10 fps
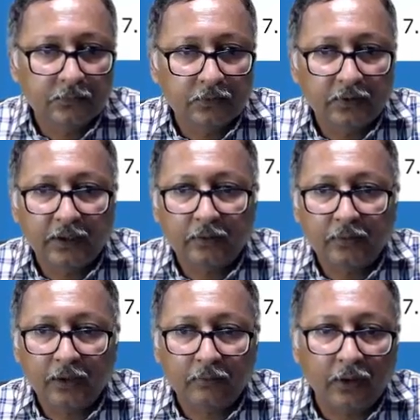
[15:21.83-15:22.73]
Here we
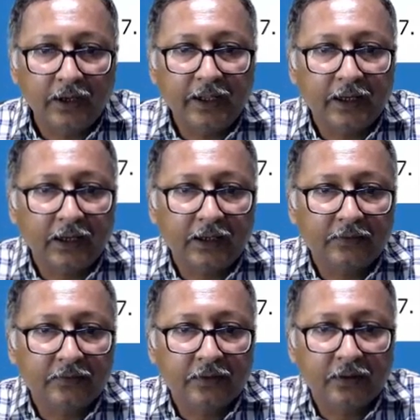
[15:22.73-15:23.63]
have already
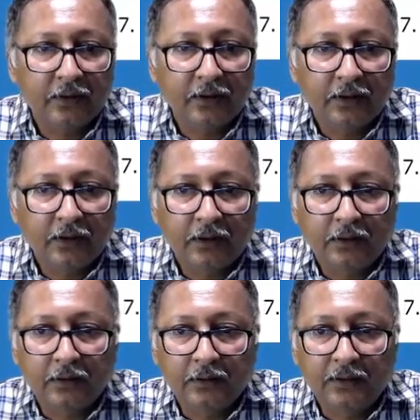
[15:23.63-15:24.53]
analyzed
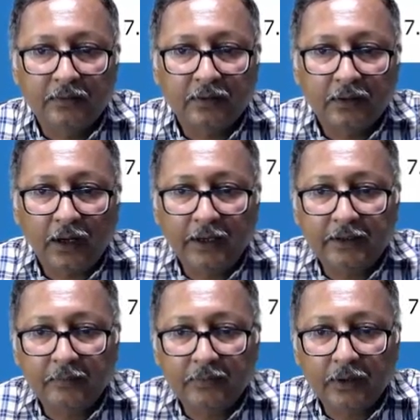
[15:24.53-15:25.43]
these
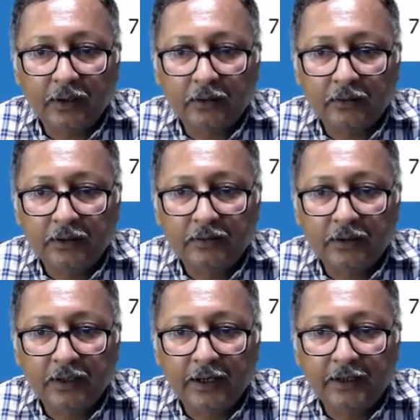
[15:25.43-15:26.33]
items, these are
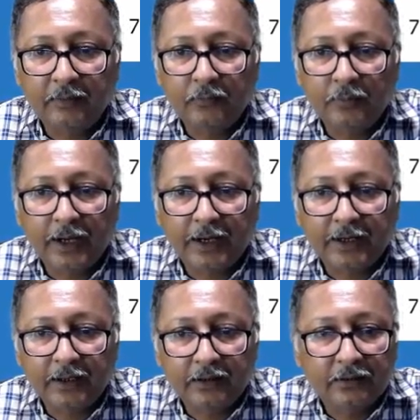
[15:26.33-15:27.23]
the item to be added
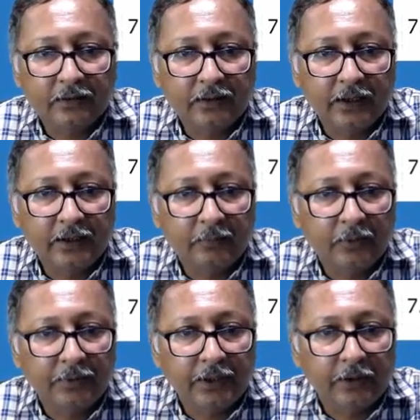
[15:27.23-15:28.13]
and these are the item to
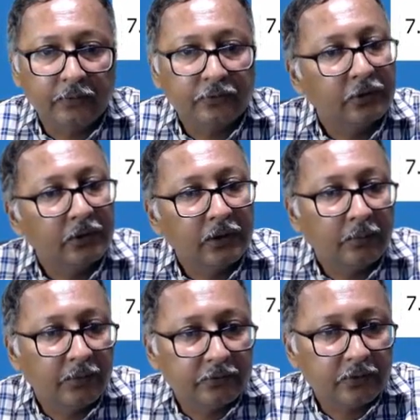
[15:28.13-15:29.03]
be reduced.
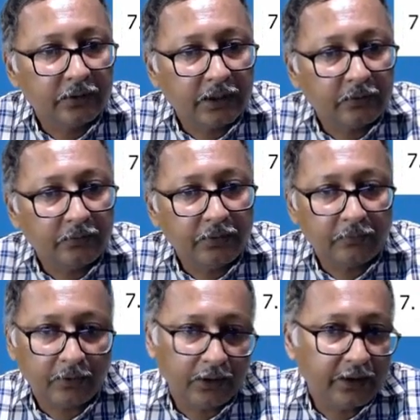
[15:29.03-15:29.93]
Based on that, we have
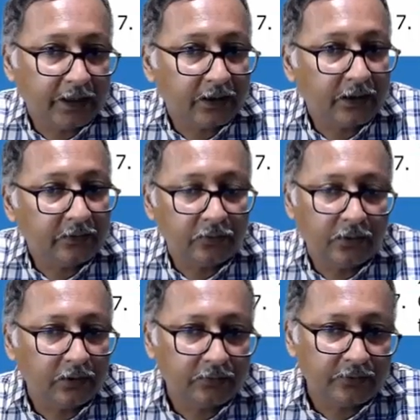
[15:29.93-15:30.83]
already analyzed, so
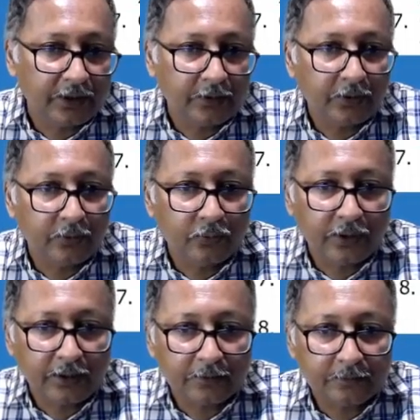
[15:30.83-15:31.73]
we'll straight away do that.